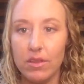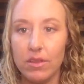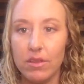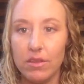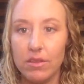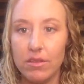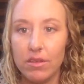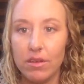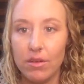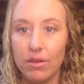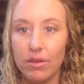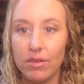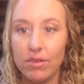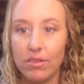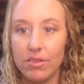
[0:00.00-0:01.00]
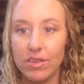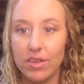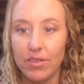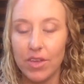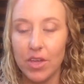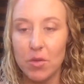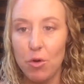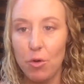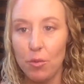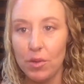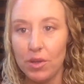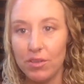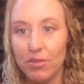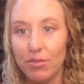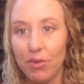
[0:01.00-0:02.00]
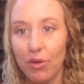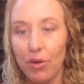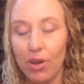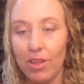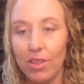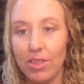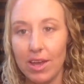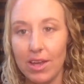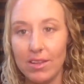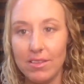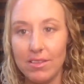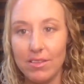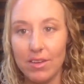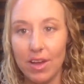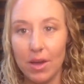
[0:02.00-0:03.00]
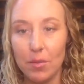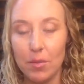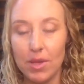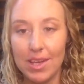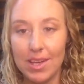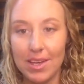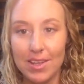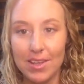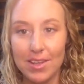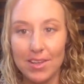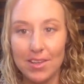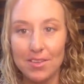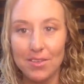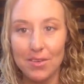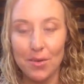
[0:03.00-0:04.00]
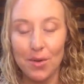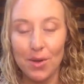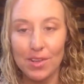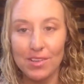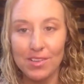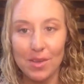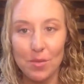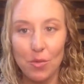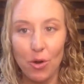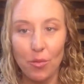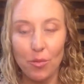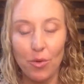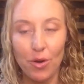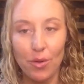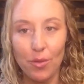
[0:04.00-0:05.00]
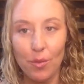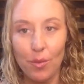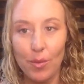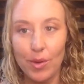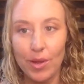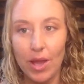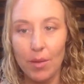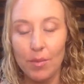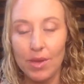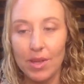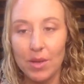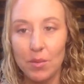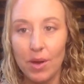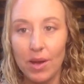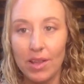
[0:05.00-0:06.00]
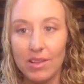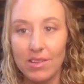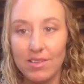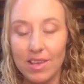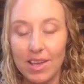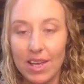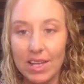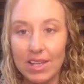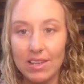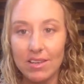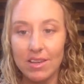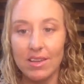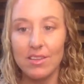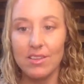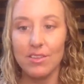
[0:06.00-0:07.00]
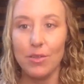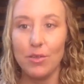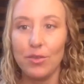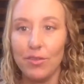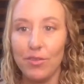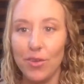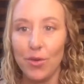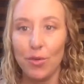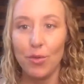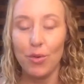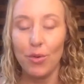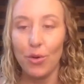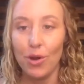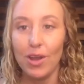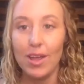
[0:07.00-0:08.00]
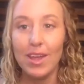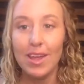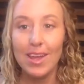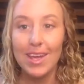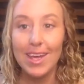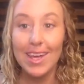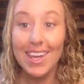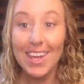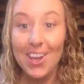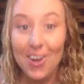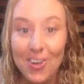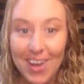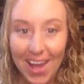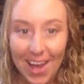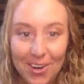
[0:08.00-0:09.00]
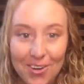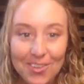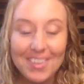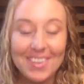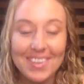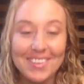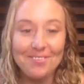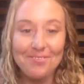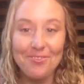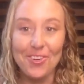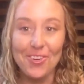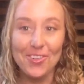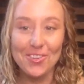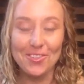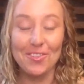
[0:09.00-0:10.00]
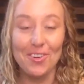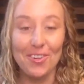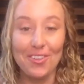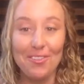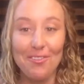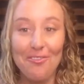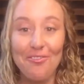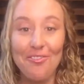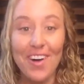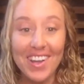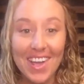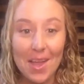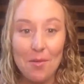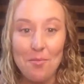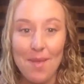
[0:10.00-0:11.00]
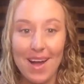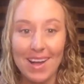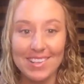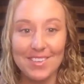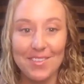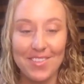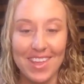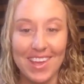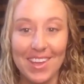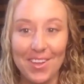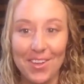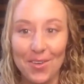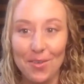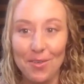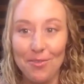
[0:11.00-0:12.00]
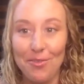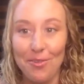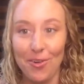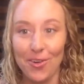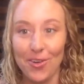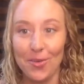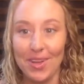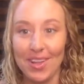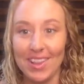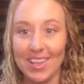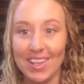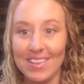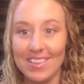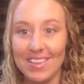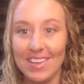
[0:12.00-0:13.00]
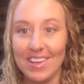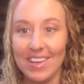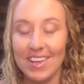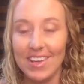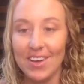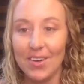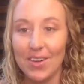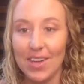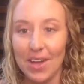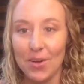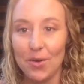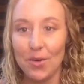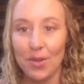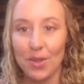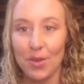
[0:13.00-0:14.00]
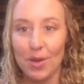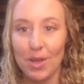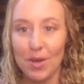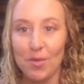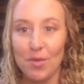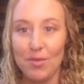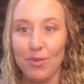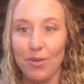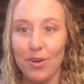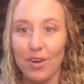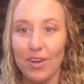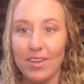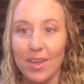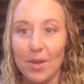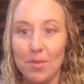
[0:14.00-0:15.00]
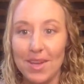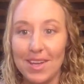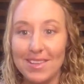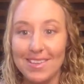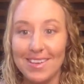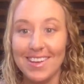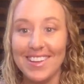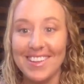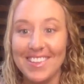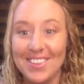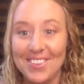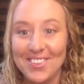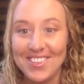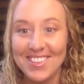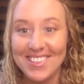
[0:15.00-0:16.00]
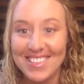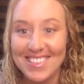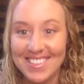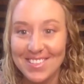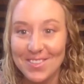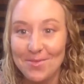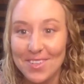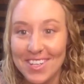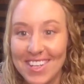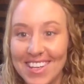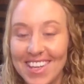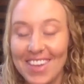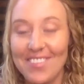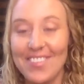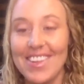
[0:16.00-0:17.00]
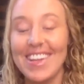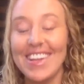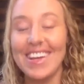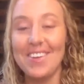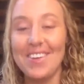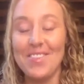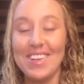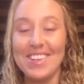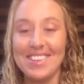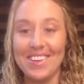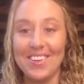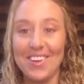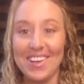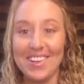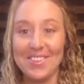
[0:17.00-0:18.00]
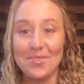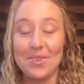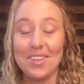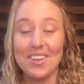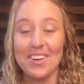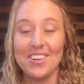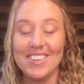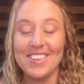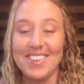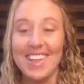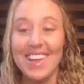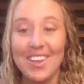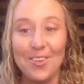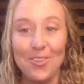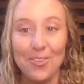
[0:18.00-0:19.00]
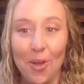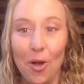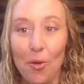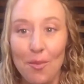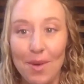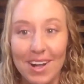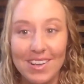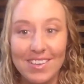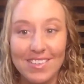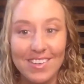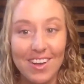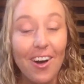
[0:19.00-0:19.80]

So I'm just giving a moment for that to come in. And so I see more and more women come in by the second. And so those of you who are here now, first of all, fucking massive thank you for doing this. Okay, cool, you were here before. Amazing. Lucy, Cecil, Monique, Valina, amazing. Okay, sweethearts, thank you so much.